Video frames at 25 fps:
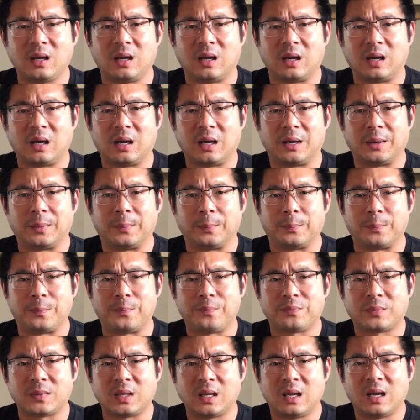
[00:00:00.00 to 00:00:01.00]

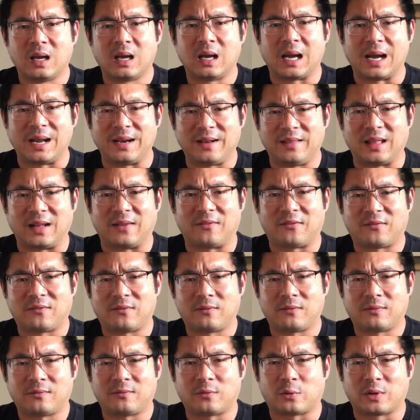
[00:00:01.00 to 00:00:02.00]
I did that
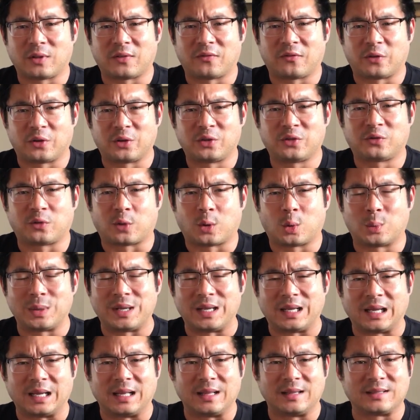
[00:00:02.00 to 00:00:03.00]
for the first 4
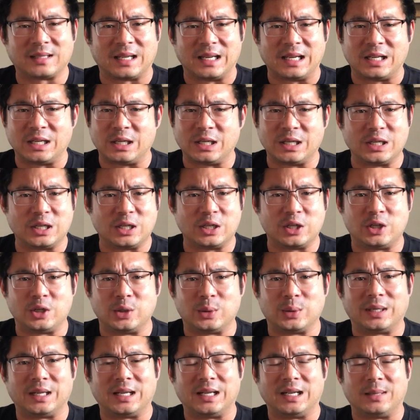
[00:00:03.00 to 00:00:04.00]
weekends. I couldn't
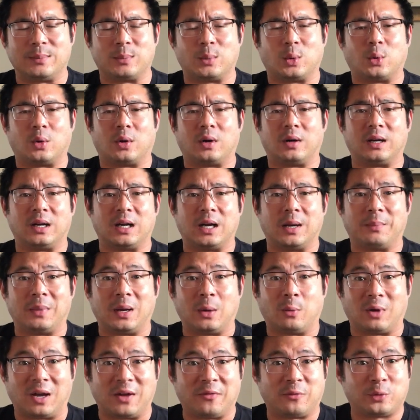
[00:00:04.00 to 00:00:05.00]
do it anymore.
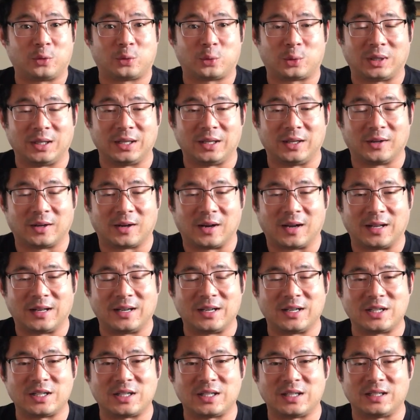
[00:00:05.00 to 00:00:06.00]
My wife was really good on
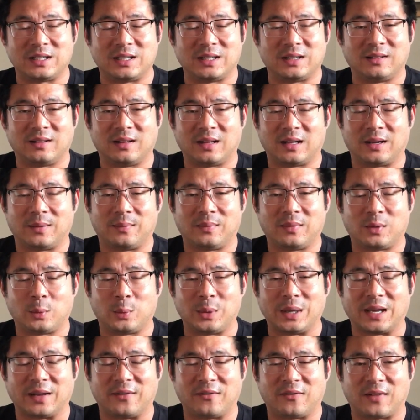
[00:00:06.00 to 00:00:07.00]
it, and she did the
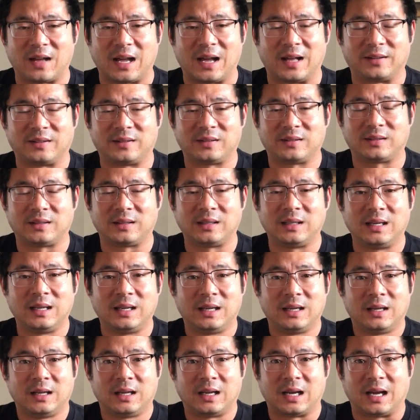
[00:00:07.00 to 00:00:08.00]
weekend fasts,
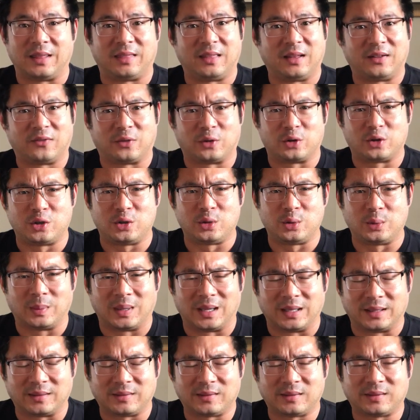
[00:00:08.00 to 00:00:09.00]
I think, for 2
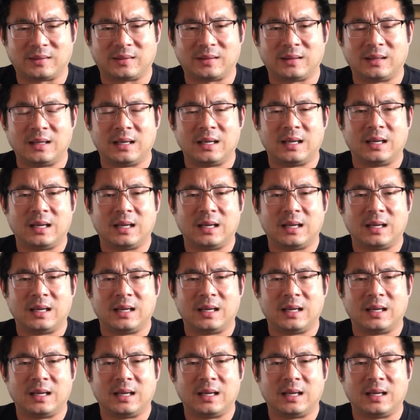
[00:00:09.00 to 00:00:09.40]
months.